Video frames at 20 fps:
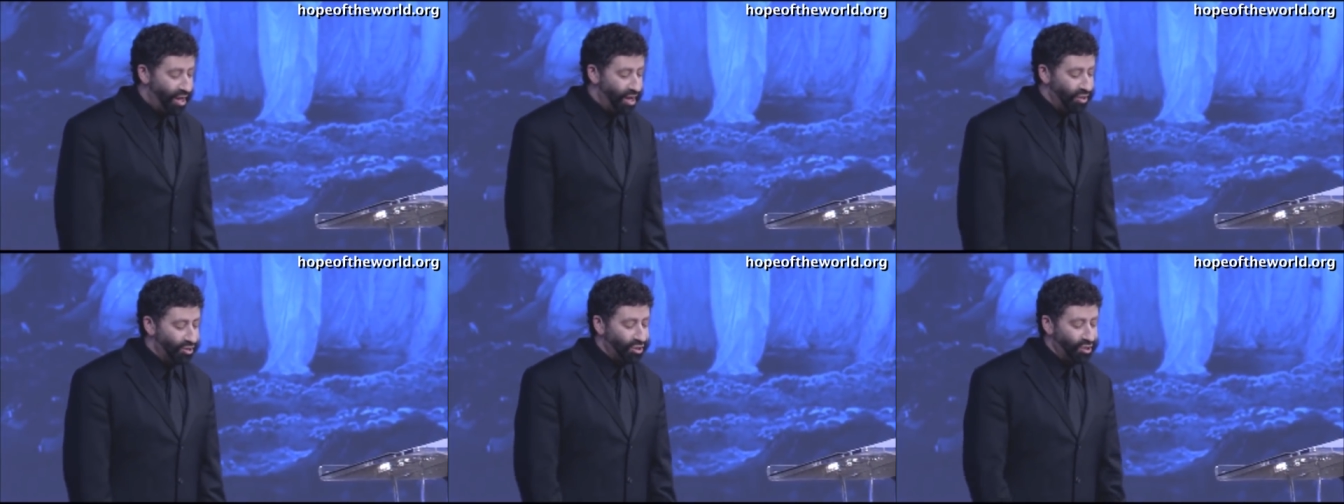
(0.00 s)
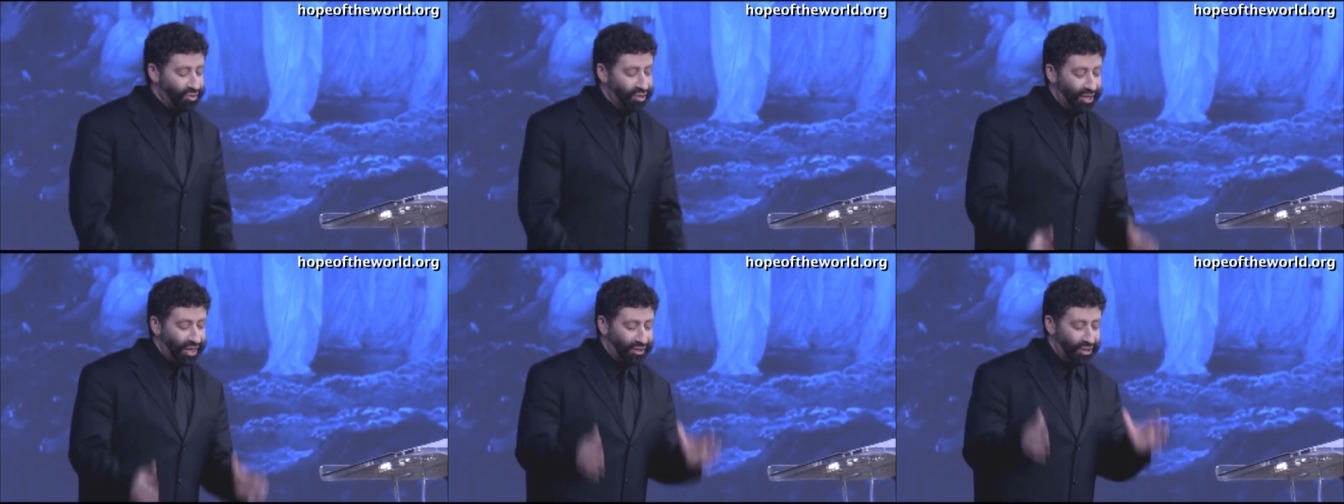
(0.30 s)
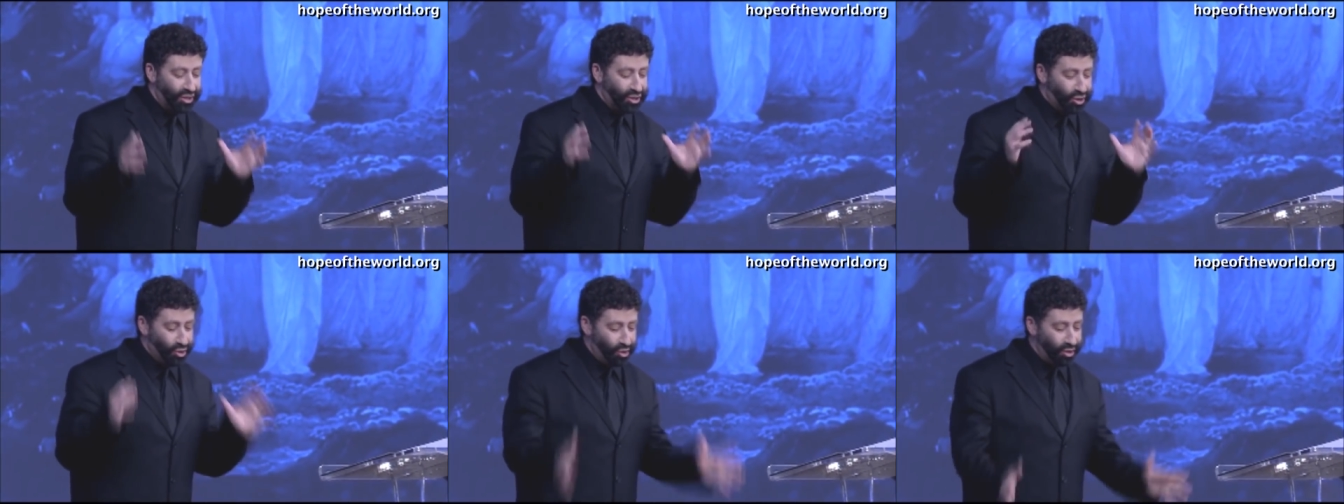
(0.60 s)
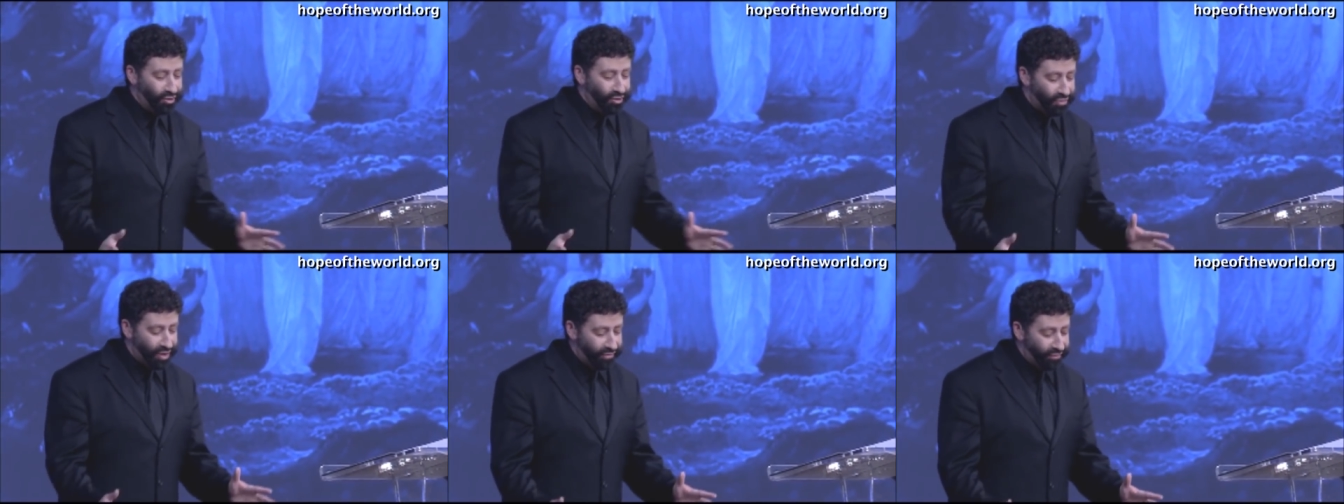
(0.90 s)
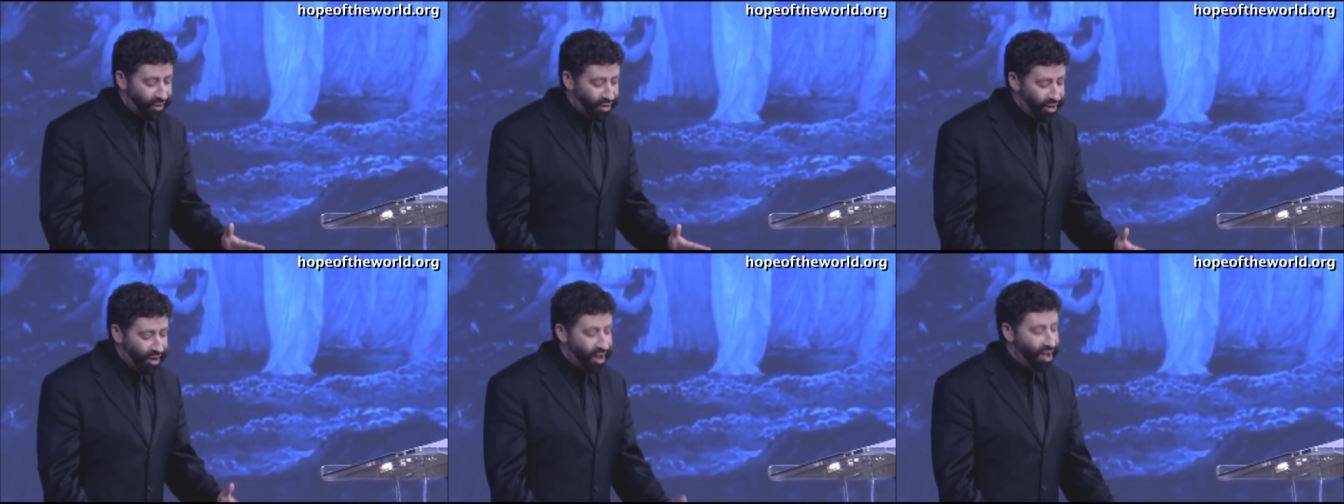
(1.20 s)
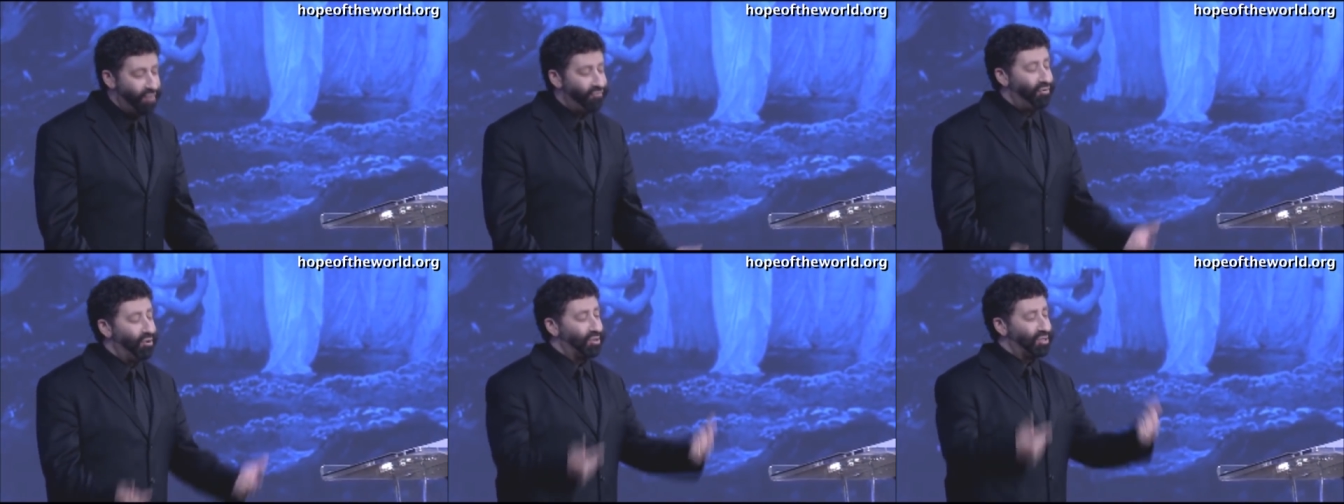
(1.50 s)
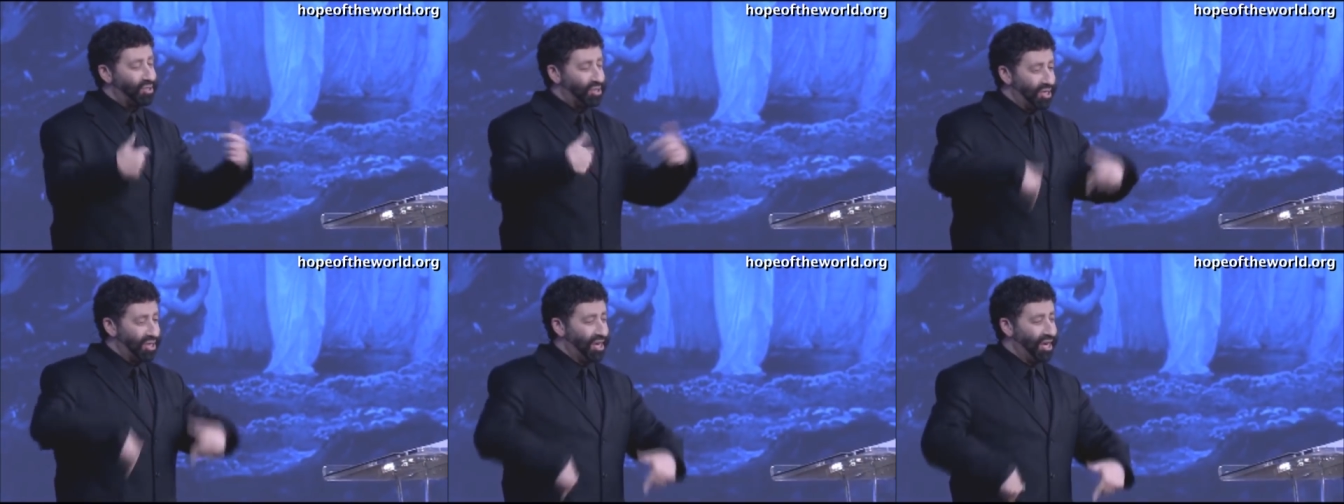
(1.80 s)
So they got the Jordan River
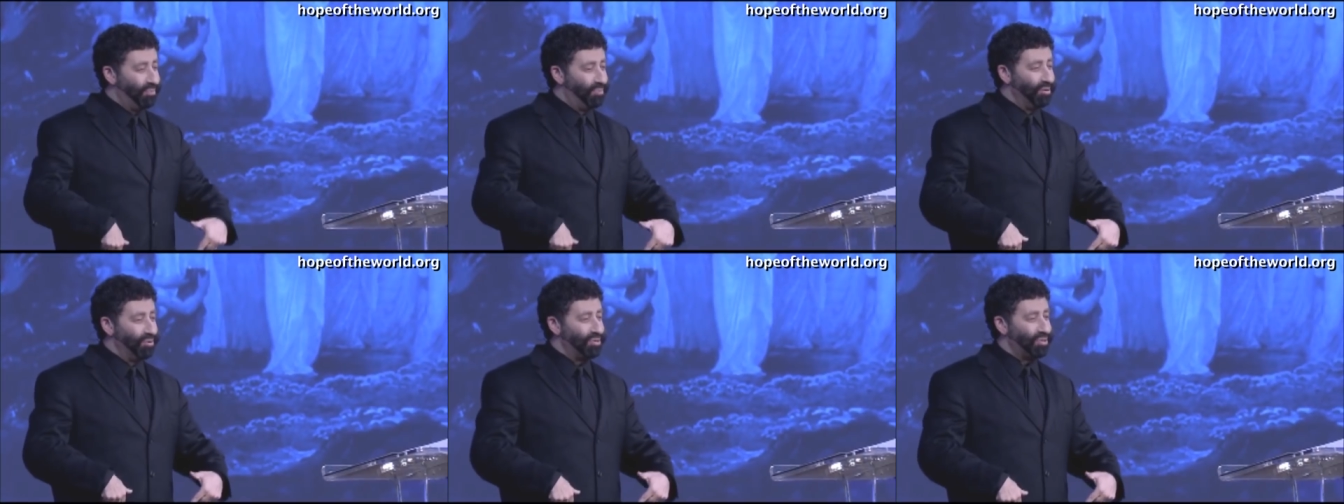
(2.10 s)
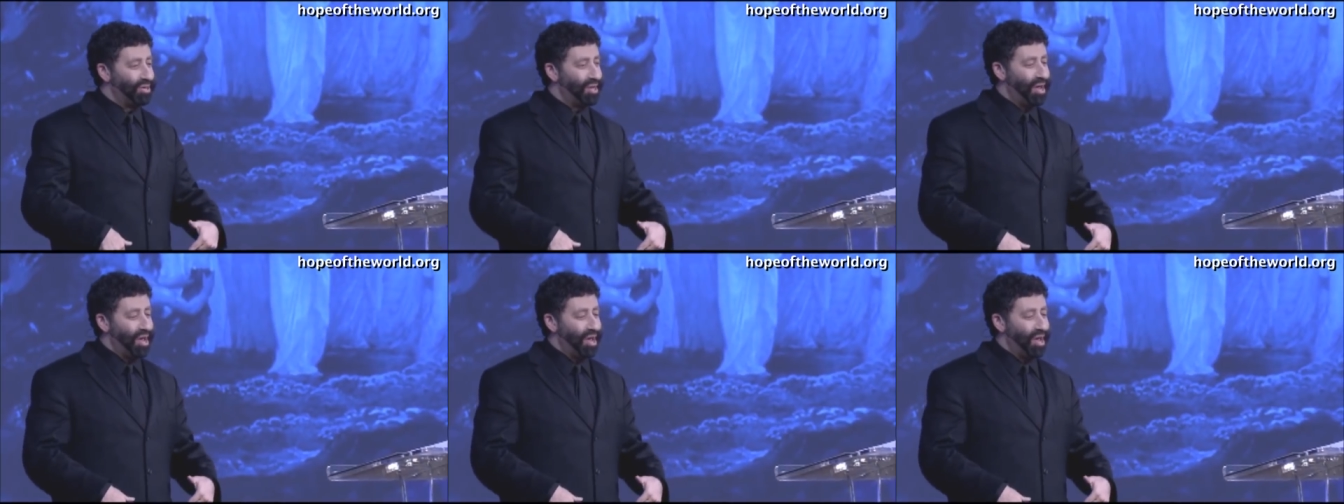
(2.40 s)
versus the Hebrews.